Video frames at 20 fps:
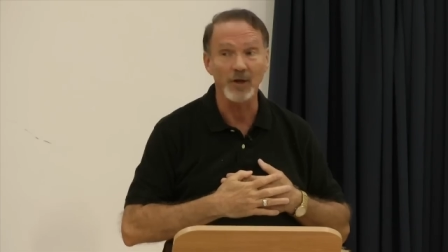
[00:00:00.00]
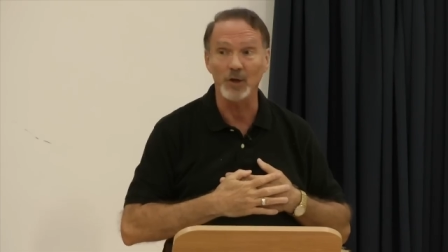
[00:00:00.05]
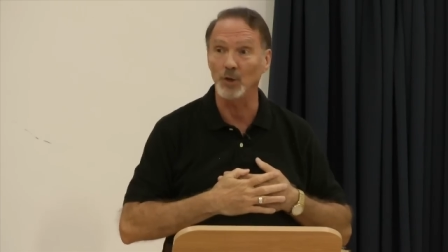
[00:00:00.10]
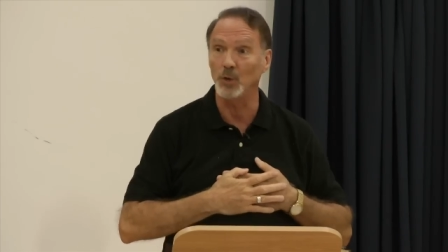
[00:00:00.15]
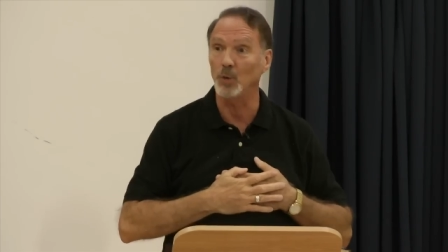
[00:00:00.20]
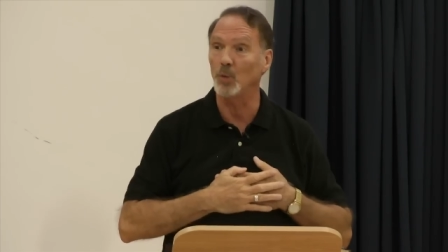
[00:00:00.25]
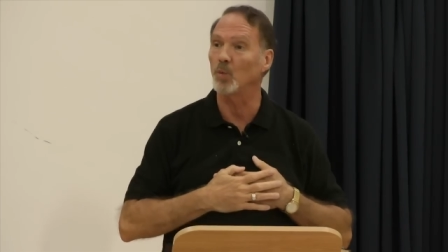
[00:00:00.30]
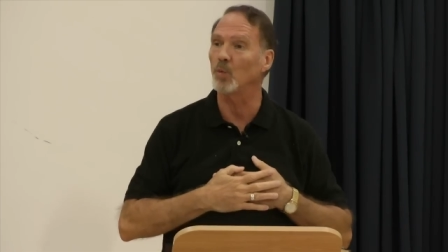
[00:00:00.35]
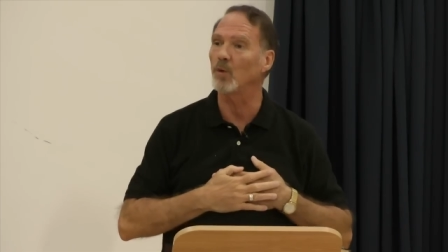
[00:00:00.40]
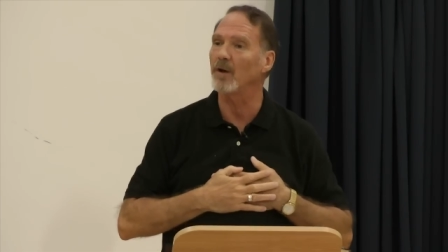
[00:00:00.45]

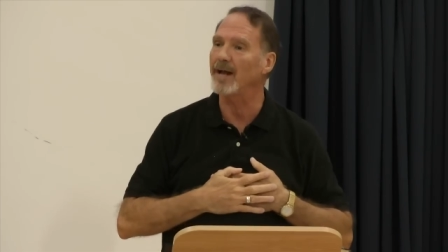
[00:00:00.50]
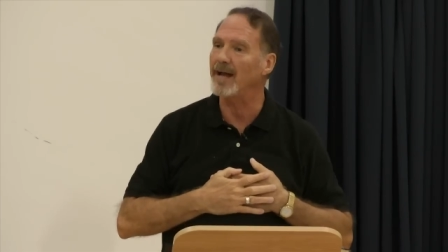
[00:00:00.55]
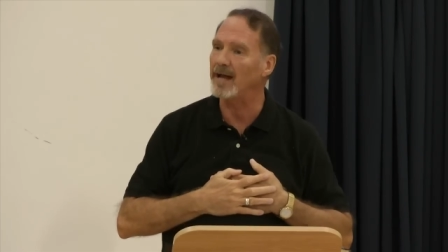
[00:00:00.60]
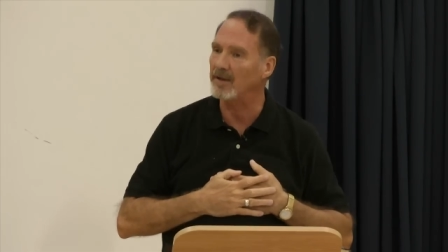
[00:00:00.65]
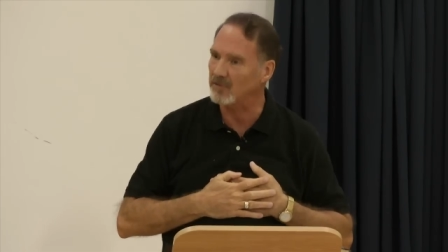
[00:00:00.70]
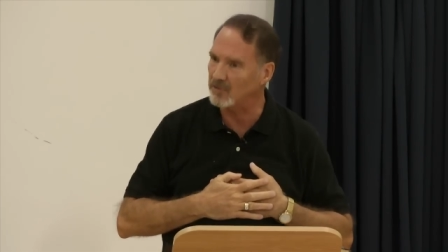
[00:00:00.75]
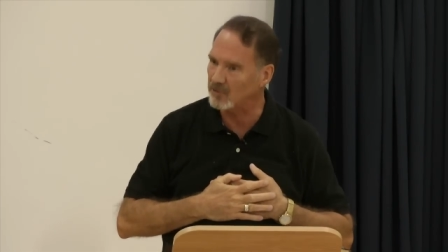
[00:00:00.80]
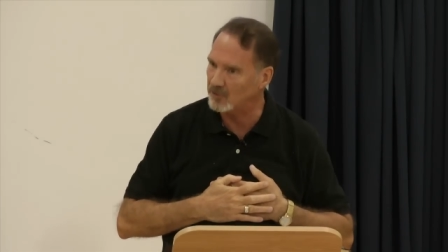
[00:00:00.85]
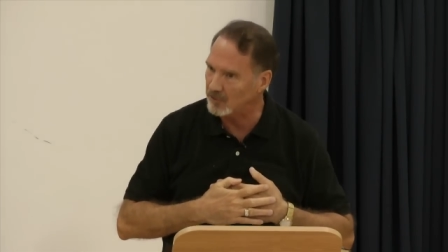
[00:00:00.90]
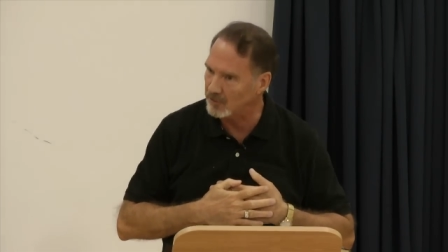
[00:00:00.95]
You
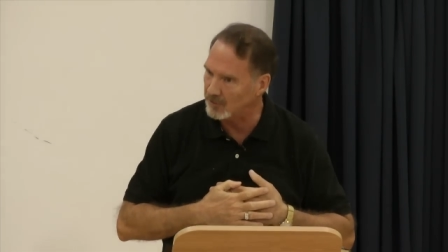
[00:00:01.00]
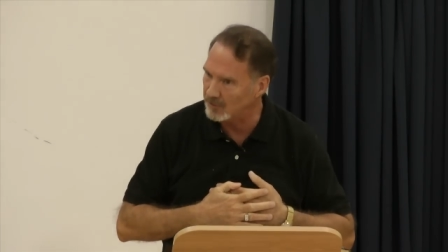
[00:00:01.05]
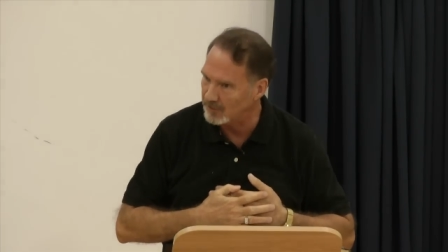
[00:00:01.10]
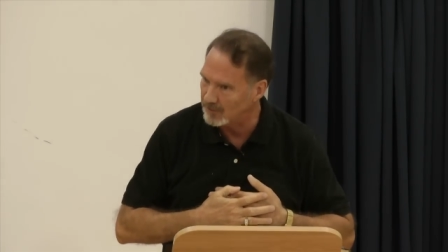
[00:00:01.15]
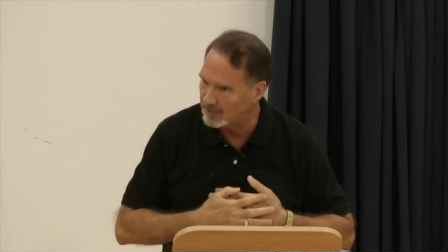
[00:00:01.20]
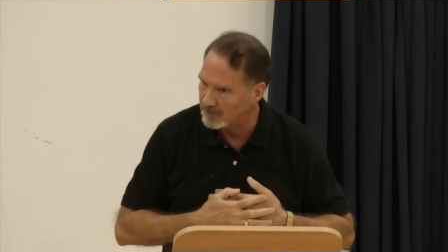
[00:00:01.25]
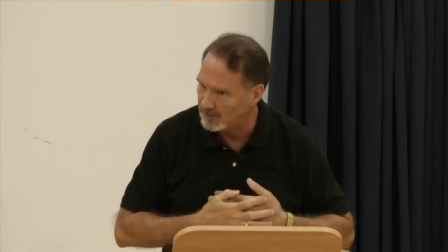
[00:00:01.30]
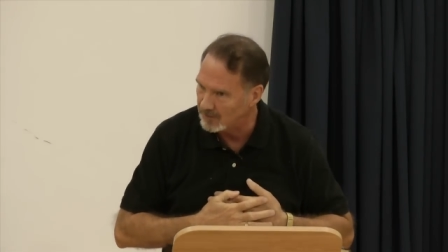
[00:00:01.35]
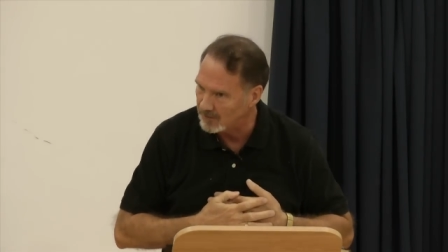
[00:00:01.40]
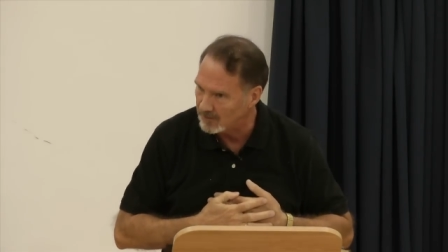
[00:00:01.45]
rest
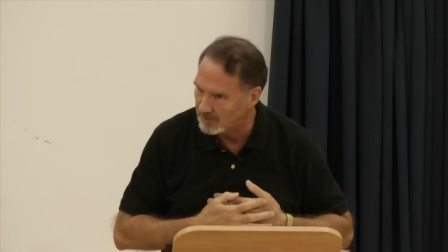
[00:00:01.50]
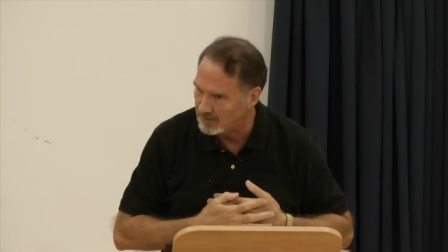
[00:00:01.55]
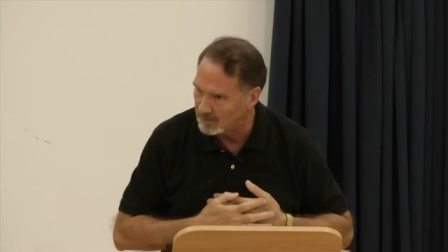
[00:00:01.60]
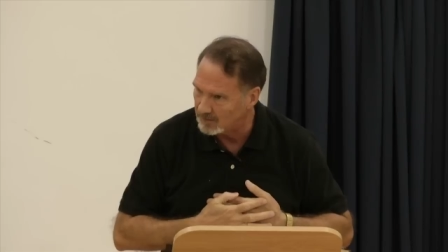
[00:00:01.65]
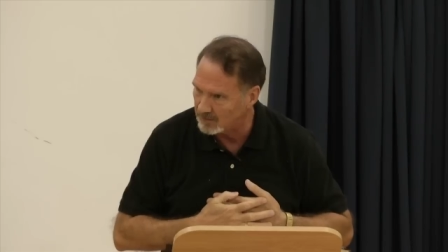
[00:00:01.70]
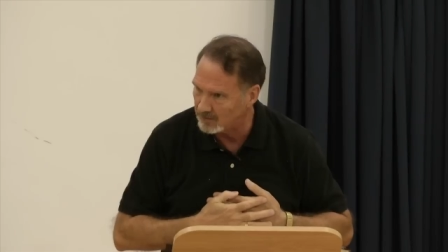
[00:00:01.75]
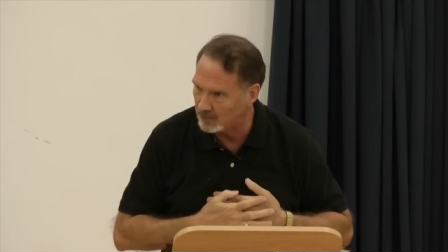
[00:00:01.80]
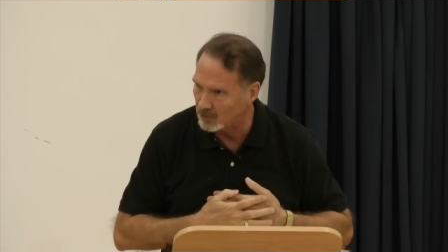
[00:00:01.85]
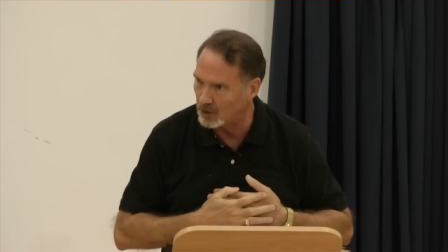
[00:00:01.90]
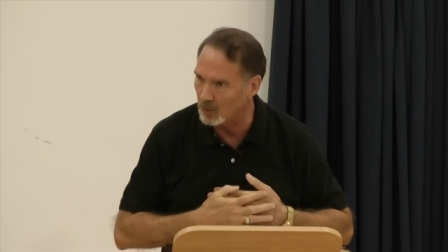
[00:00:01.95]

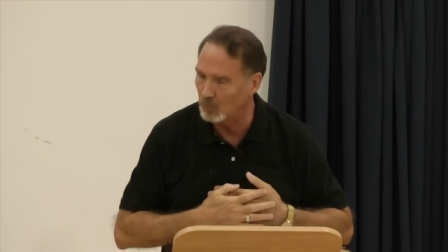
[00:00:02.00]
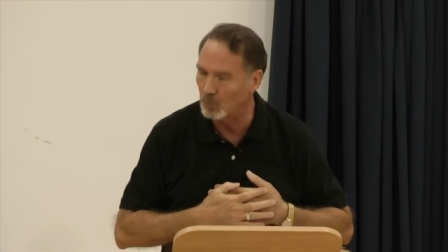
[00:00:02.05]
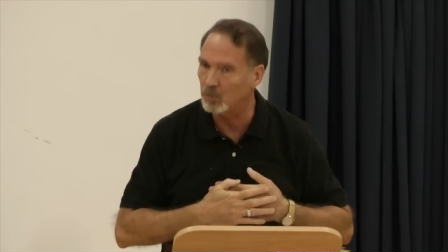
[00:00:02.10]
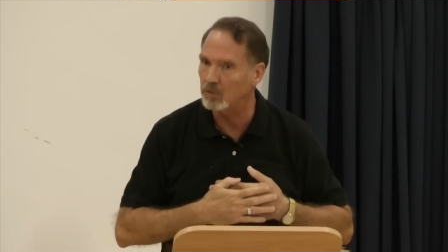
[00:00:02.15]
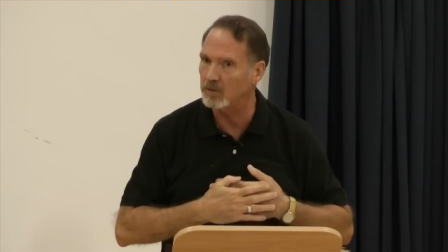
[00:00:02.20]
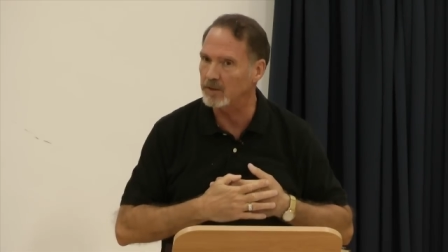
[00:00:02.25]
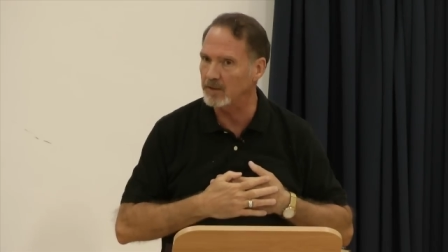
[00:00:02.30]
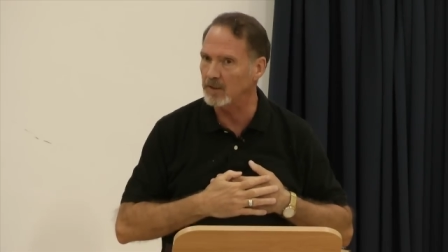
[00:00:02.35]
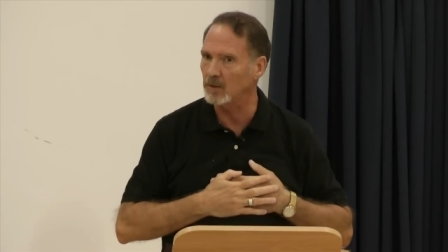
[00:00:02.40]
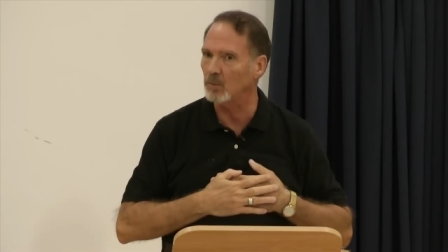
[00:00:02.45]
in the
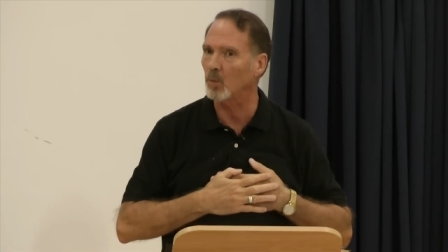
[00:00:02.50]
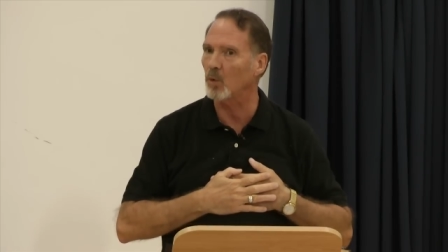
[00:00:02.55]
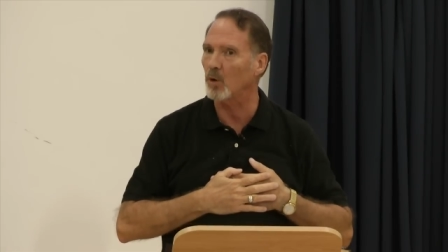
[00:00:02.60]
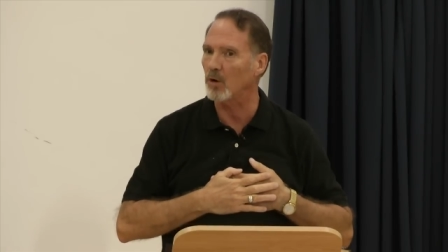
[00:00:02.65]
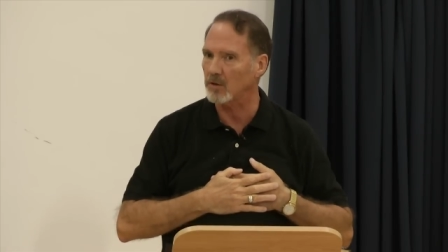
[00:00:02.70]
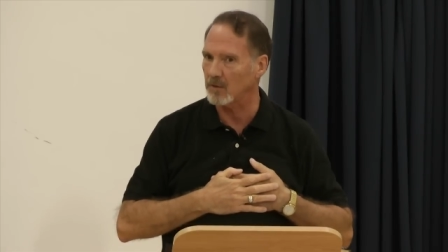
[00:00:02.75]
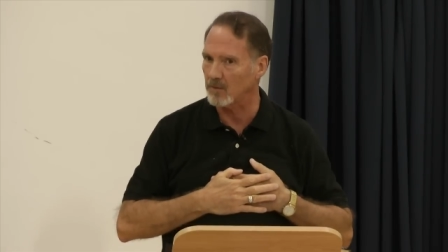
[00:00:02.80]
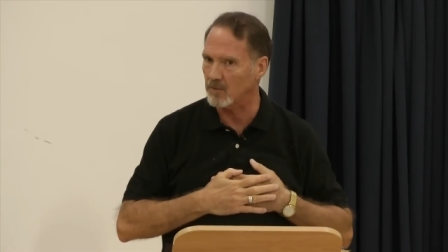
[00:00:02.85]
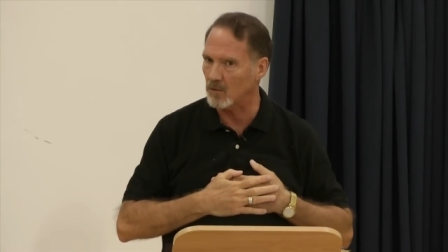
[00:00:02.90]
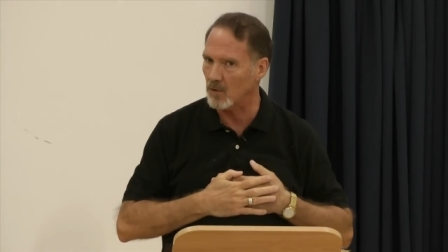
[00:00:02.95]
completed
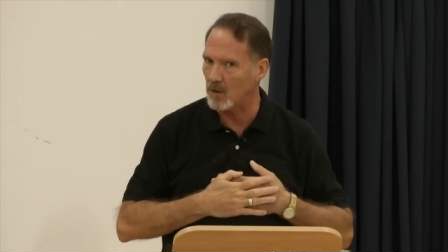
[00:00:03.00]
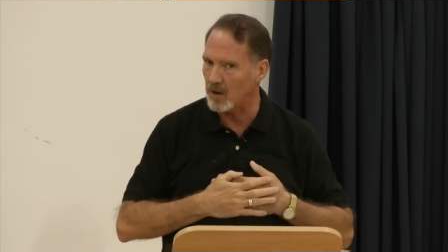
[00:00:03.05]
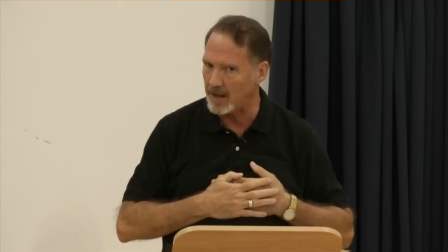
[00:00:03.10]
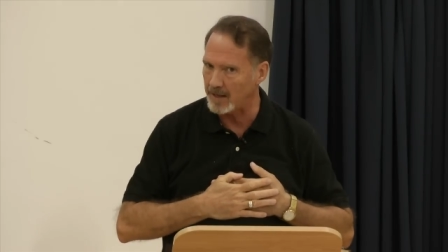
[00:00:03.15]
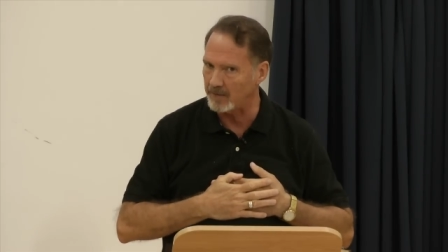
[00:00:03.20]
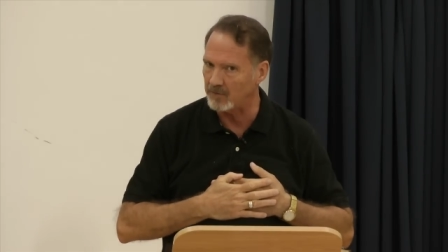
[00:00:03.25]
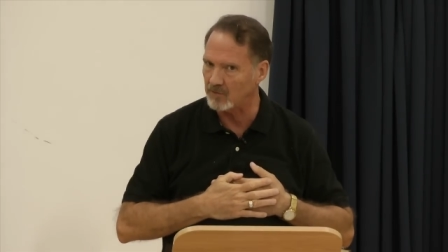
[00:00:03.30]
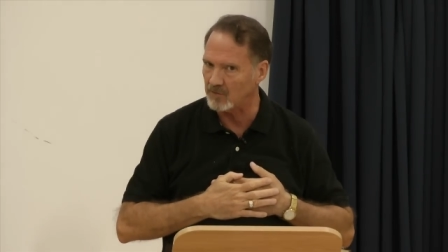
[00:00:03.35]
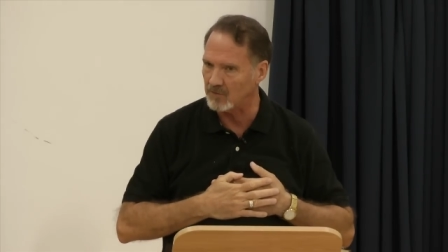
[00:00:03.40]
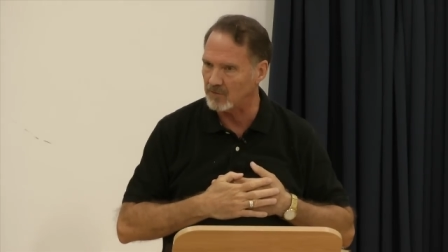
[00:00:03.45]
work of
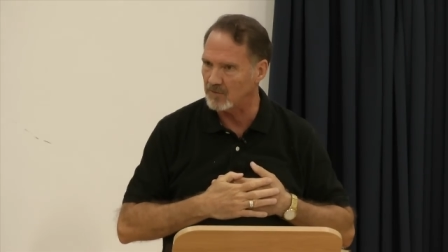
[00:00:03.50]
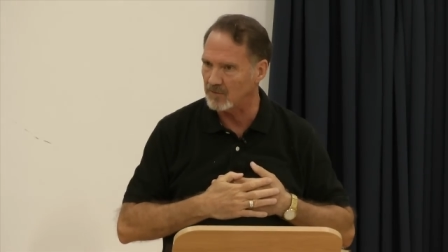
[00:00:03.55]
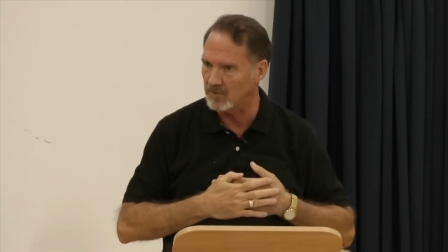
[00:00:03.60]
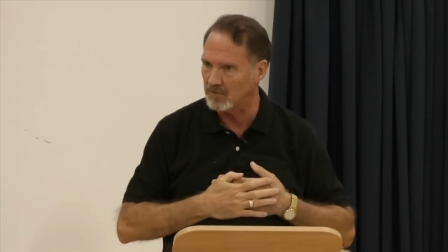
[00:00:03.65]
Christ.